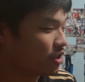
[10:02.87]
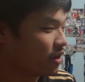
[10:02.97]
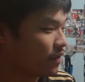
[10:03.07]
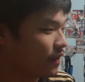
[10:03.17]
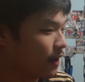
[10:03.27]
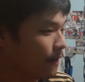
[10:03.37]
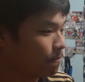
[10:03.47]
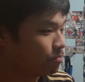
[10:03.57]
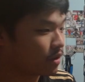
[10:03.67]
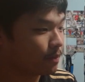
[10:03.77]

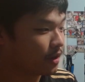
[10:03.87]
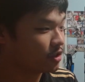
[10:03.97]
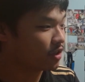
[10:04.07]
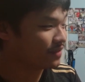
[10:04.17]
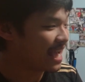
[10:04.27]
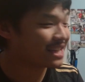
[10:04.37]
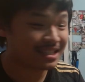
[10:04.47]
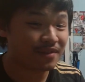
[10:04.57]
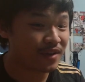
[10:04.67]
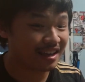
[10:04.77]
of
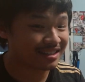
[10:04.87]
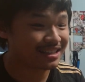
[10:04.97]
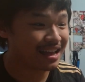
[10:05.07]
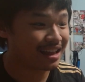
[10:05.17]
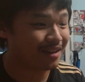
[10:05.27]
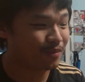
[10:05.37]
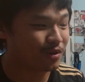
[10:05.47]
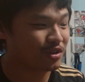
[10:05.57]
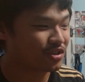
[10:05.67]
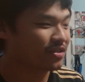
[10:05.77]
nasty things that I'm
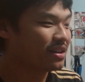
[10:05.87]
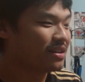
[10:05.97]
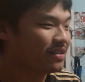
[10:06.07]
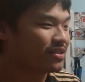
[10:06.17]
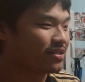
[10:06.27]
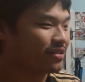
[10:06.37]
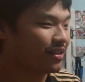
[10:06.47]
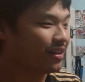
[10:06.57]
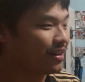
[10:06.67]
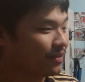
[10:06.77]
pretty sure
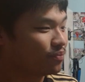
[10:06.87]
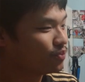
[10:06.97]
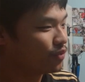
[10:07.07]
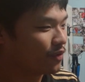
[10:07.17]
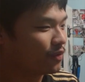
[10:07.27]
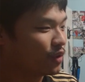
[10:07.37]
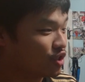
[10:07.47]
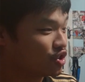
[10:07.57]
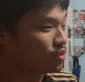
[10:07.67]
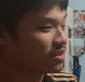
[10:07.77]
for
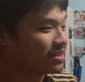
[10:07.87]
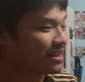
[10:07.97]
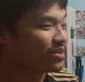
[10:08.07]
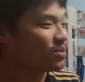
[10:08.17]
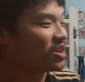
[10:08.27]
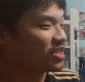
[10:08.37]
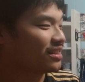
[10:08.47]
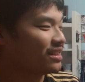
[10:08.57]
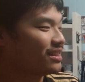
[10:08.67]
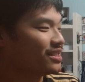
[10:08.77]
the children that is
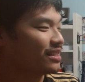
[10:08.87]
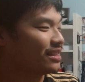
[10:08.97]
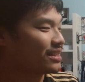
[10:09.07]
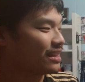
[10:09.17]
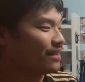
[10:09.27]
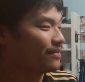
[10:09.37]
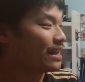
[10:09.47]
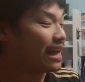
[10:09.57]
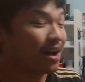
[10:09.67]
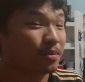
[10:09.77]
watching this game,
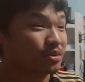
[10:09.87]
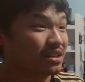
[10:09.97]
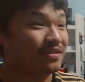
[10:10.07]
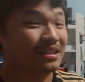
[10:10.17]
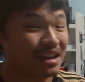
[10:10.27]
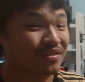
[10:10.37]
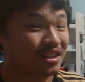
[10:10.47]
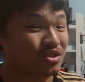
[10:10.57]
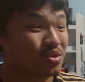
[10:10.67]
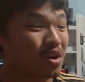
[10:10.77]
that Apple TV
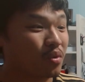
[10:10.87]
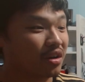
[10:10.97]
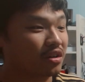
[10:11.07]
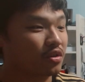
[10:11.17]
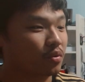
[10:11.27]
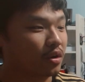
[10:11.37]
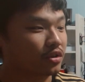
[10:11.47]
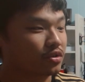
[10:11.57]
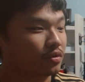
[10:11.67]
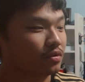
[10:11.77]
definitely do not want
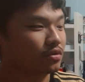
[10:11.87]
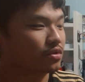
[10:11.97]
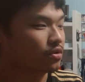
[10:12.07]
to